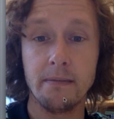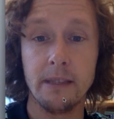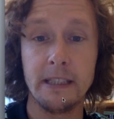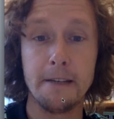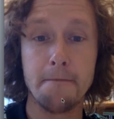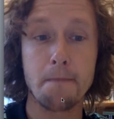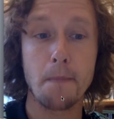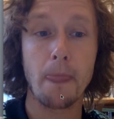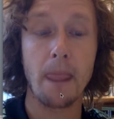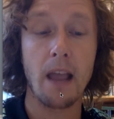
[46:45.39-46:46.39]

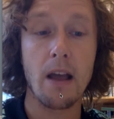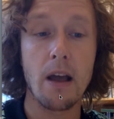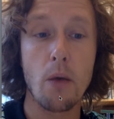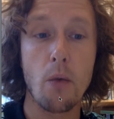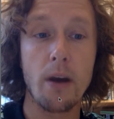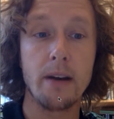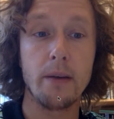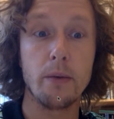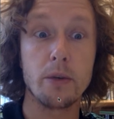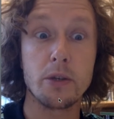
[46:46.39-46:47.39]
whether it
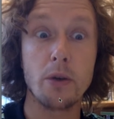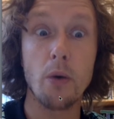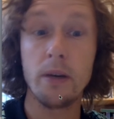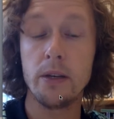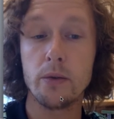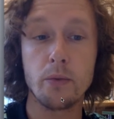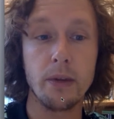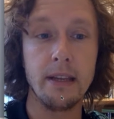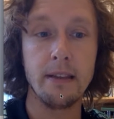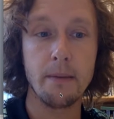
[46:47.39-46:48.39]
would only use
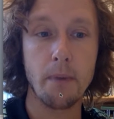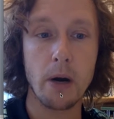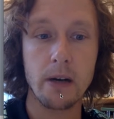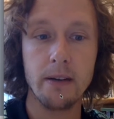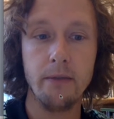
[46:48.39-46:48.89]
within the party,